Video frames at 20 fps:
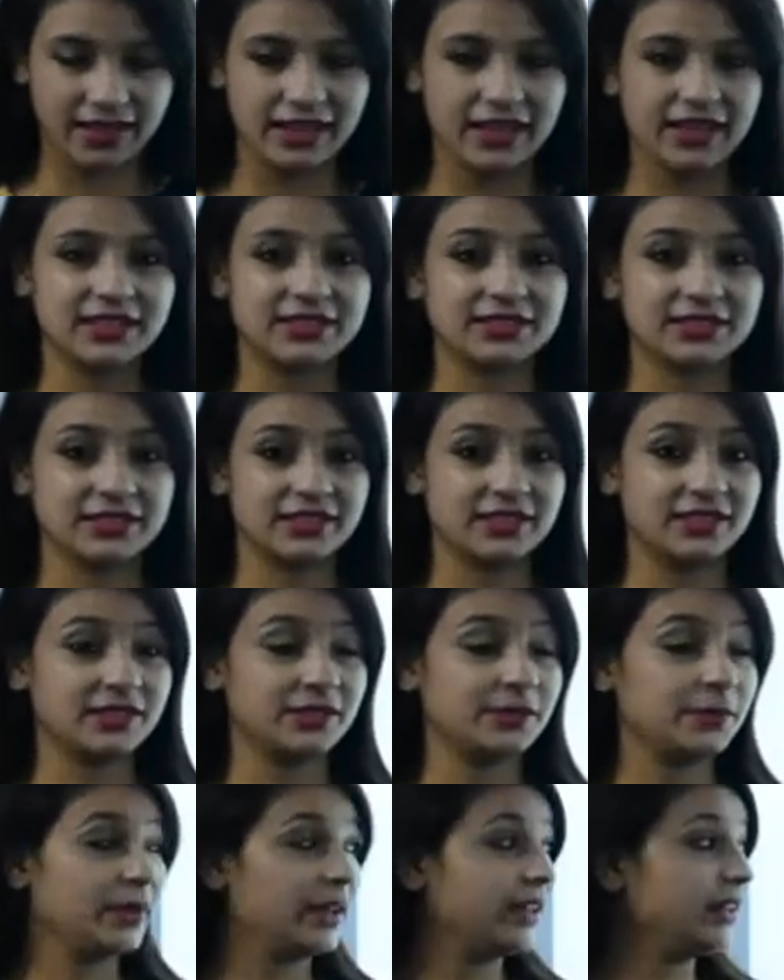It's
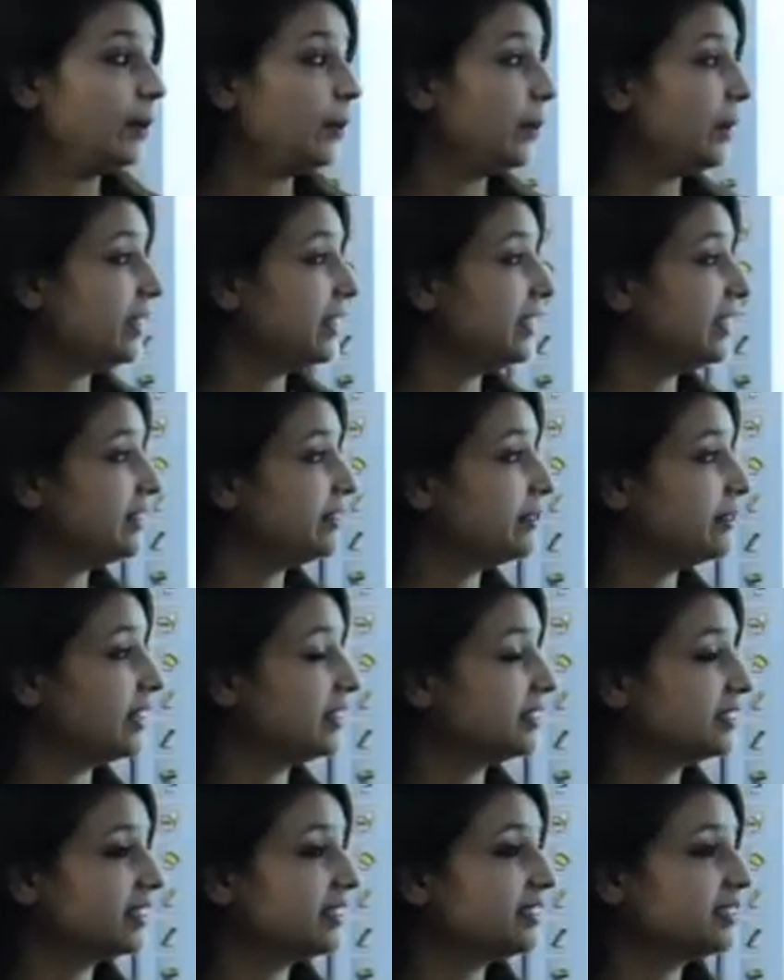a really very
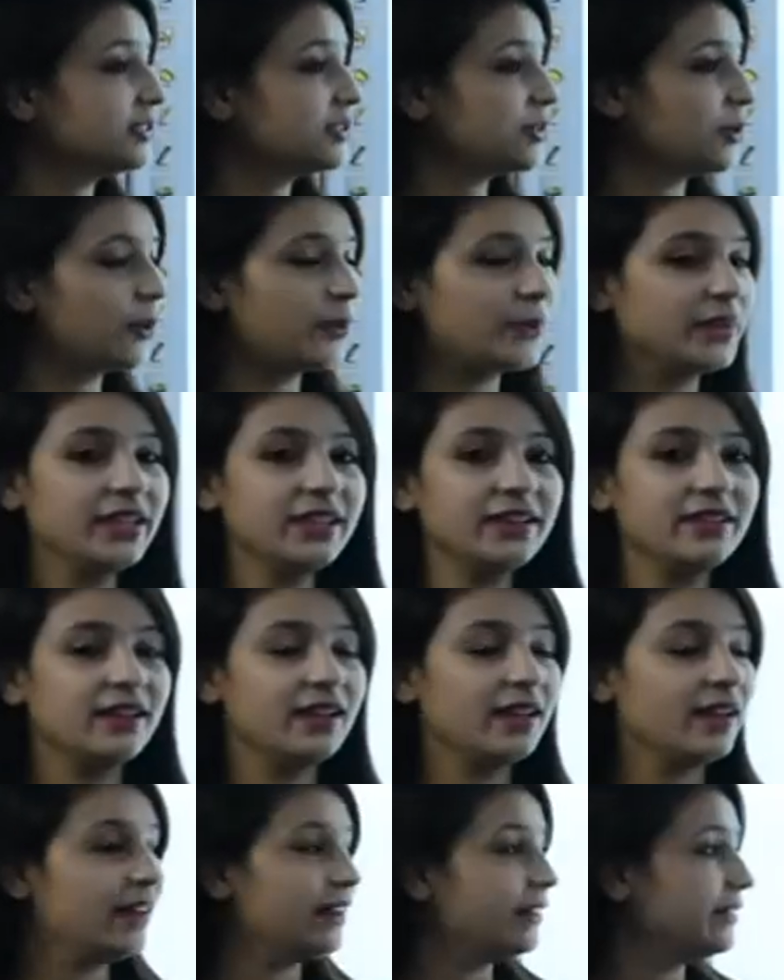interesting story
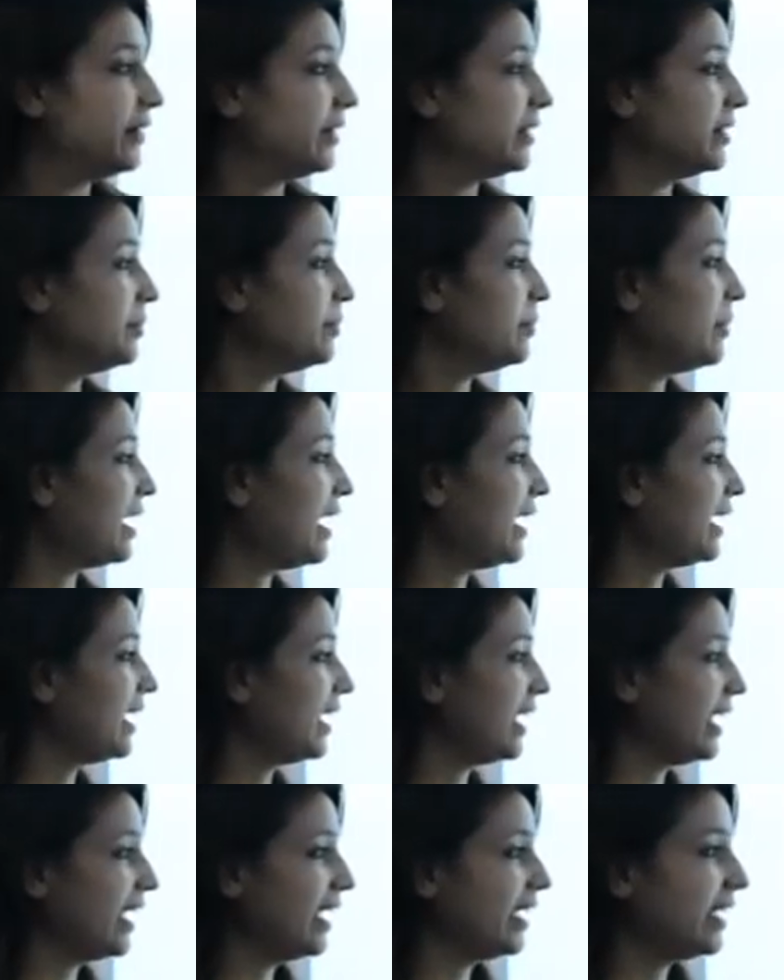written by
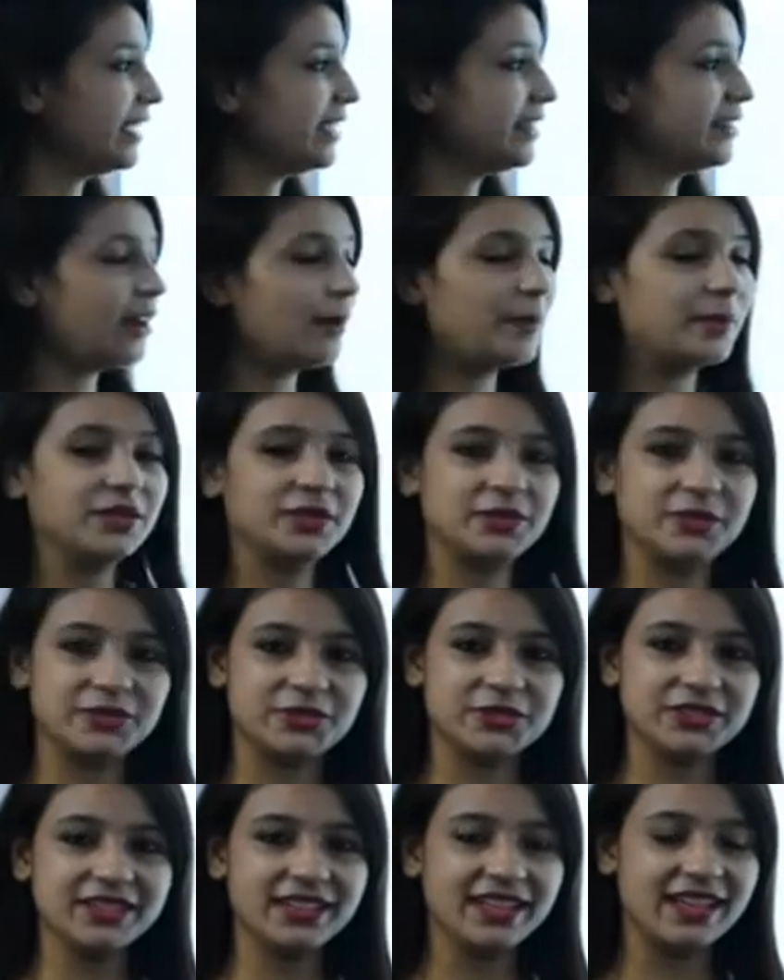A.K.
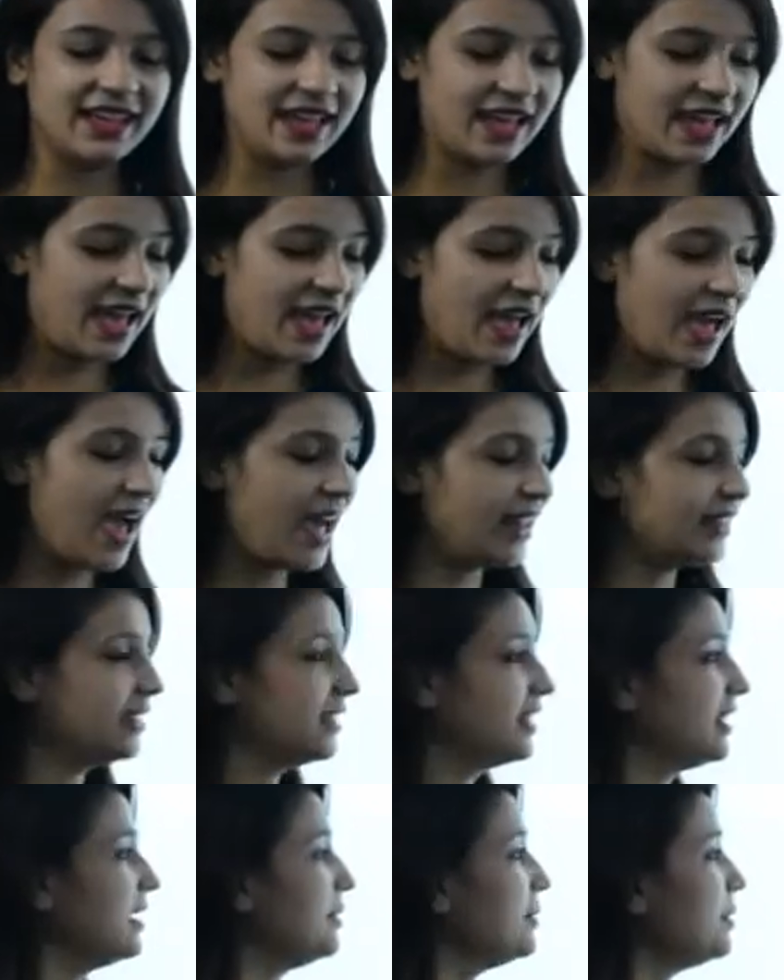Ramanujan, and the
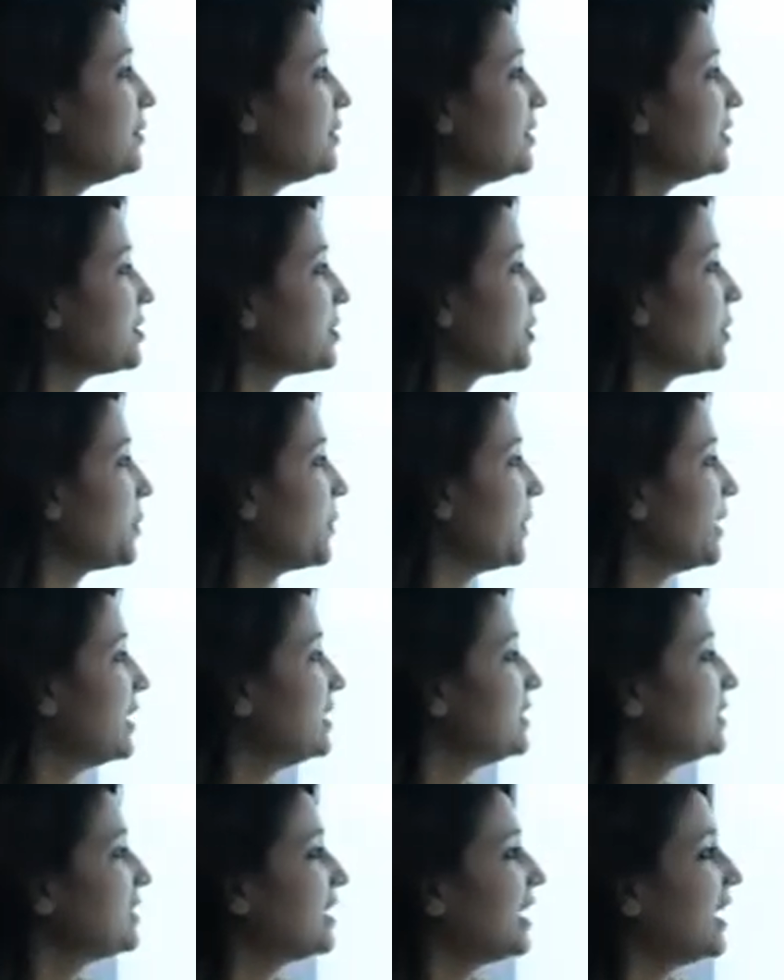name of the story
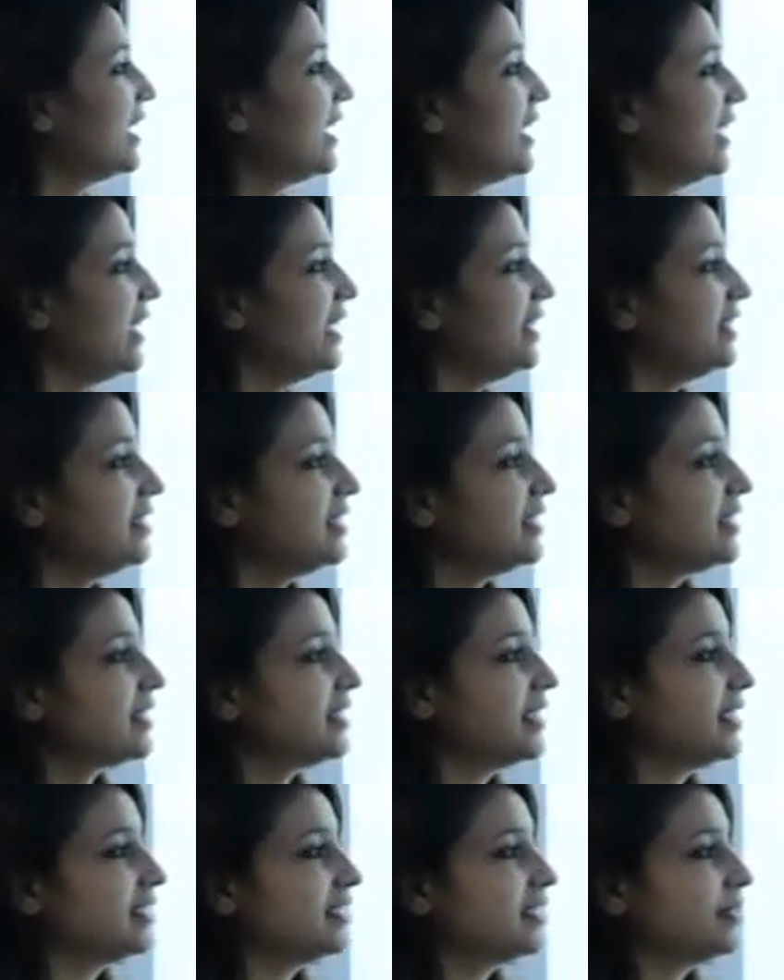is In the
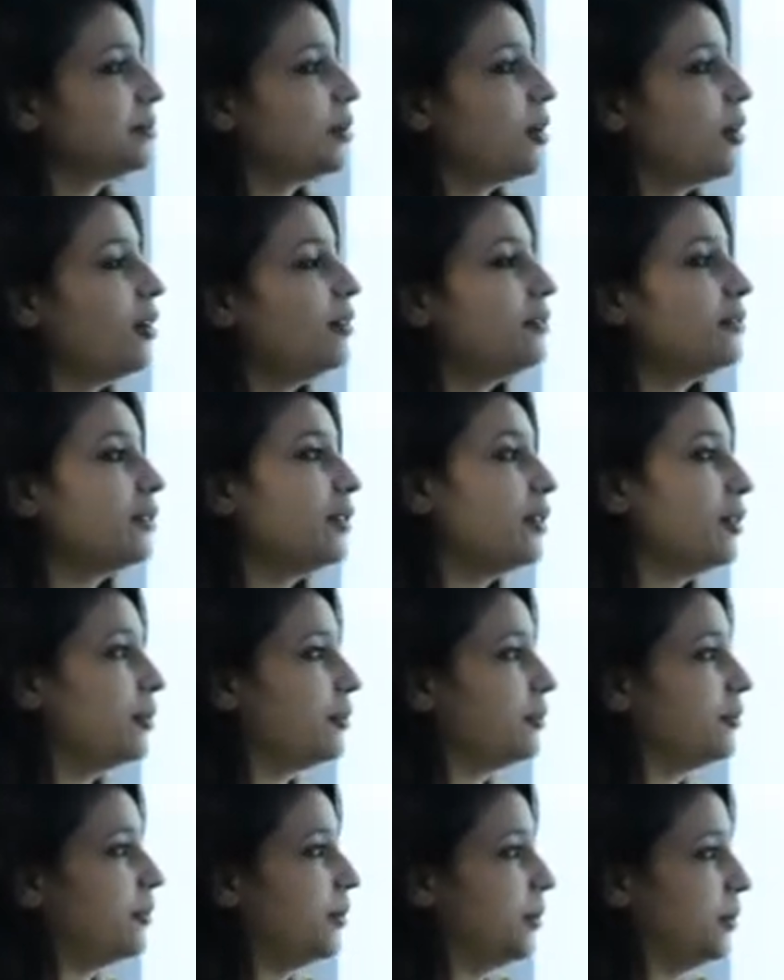Kingdom
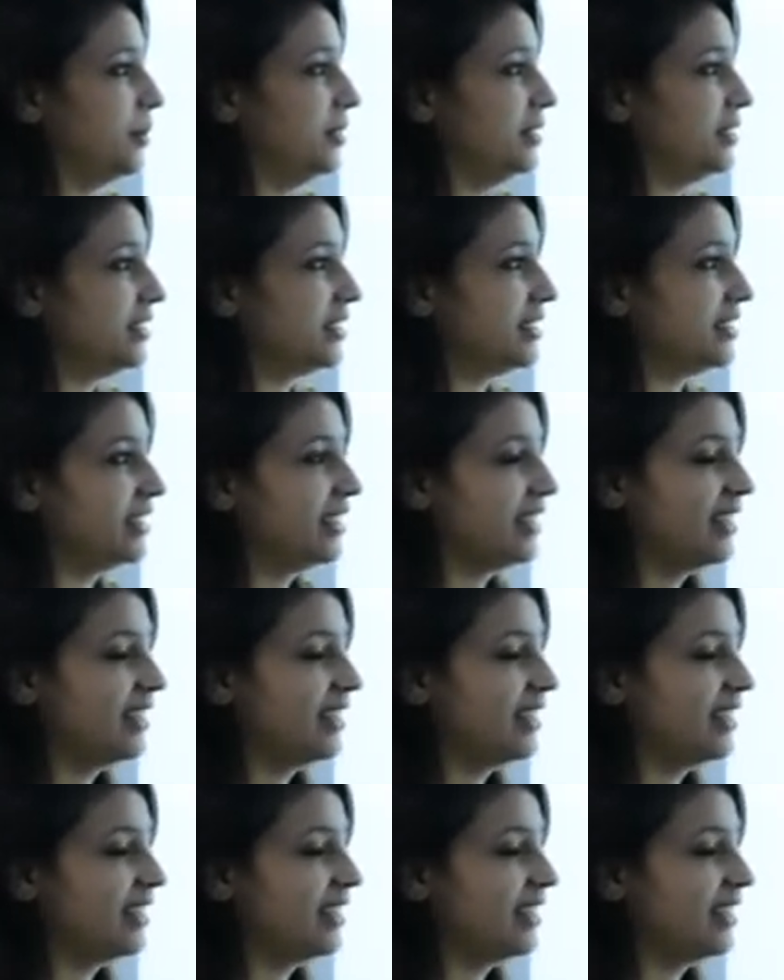of Fools.